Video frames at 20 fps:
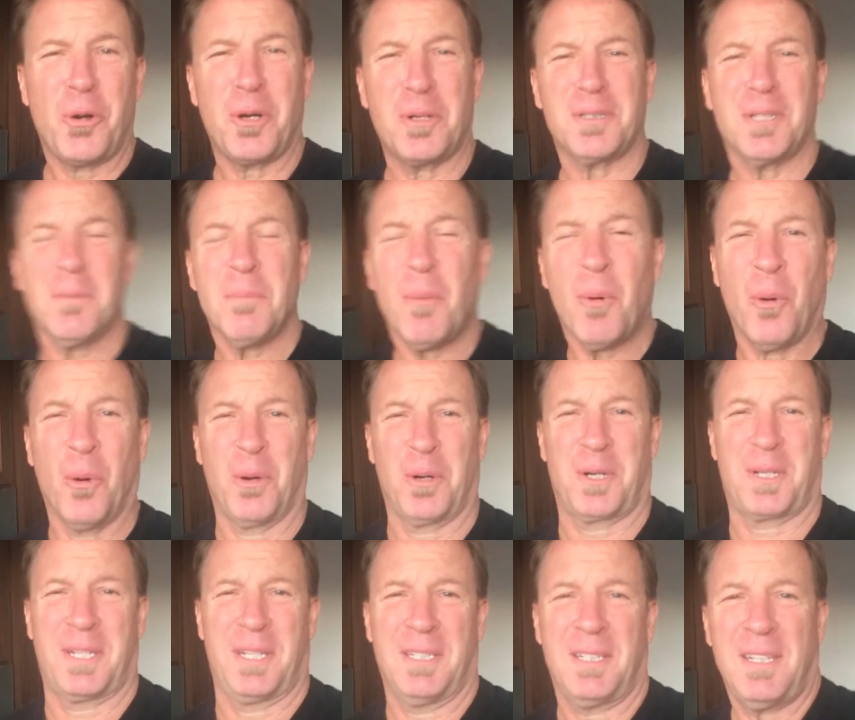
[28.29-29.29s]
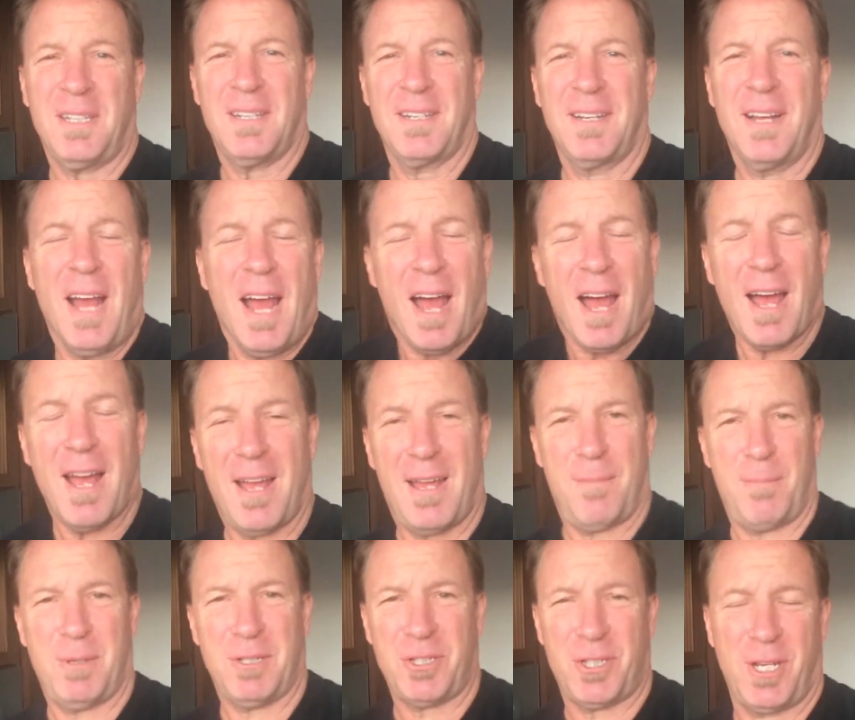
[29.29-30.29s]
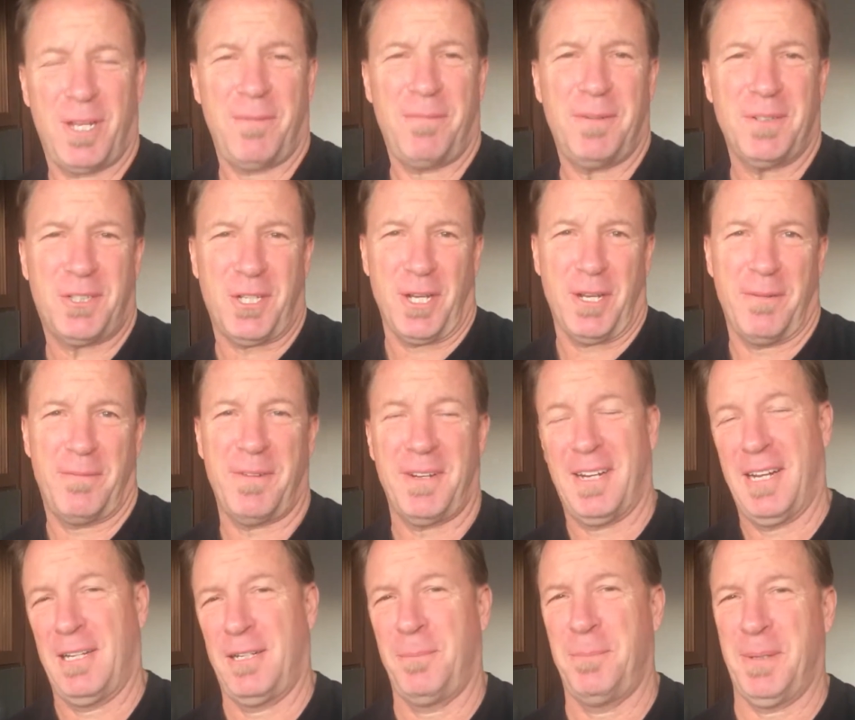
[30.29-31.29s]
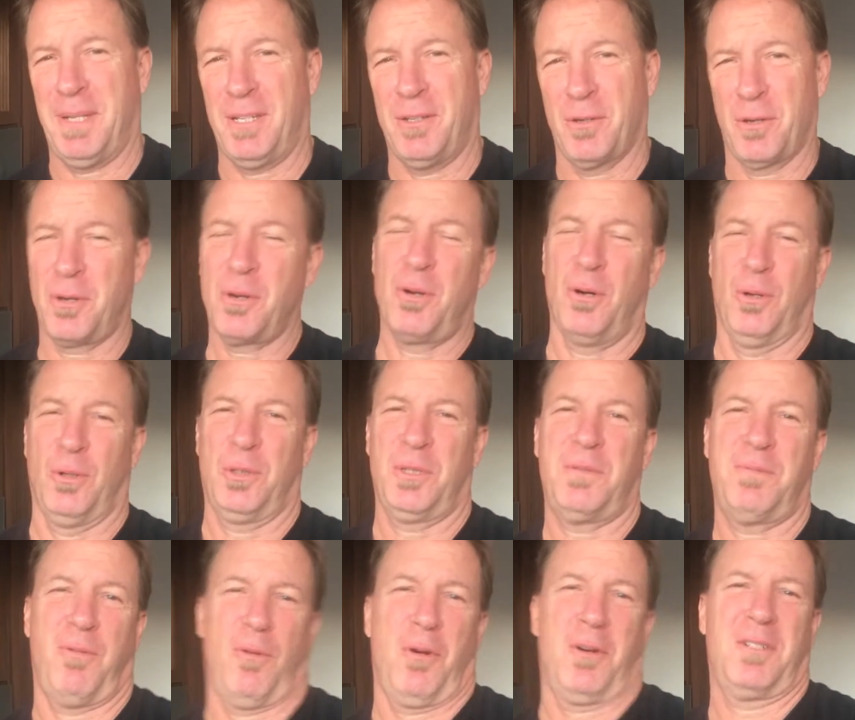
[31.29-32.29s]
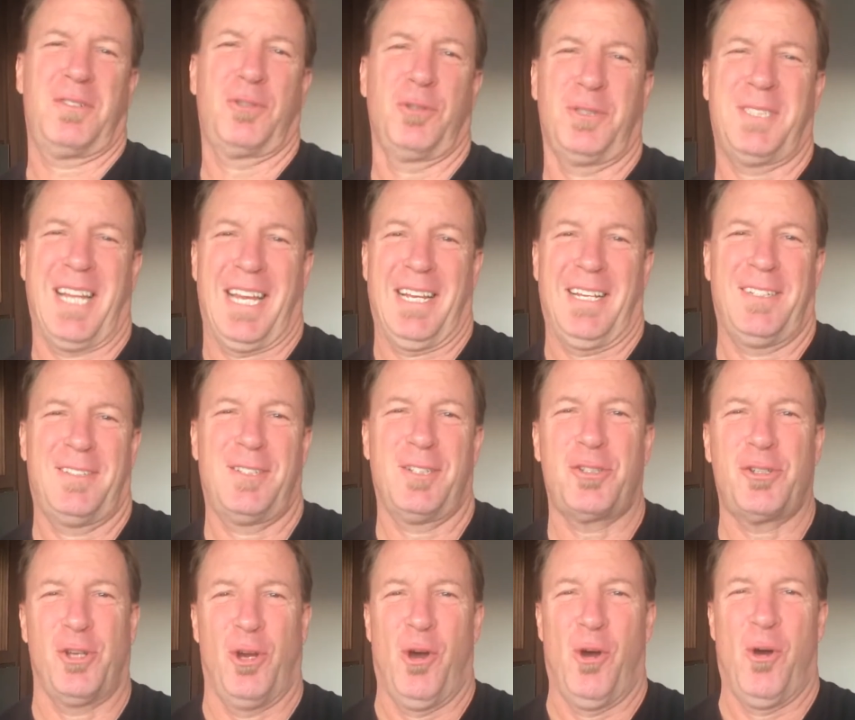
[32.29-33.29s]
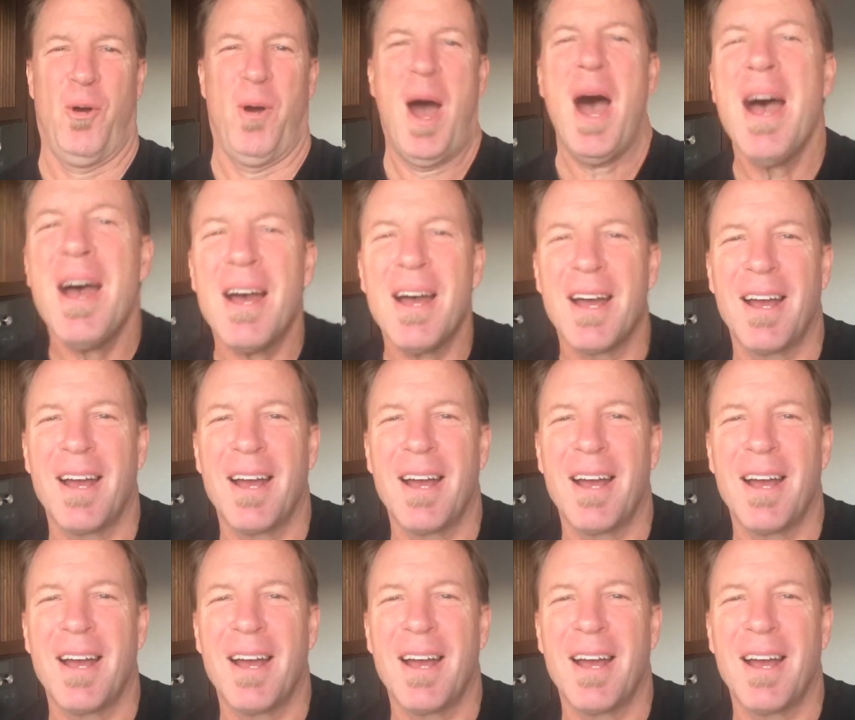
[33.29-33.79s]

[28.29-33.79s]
Good morning, I'm a Chef Jeff and I'll be your host for today's show.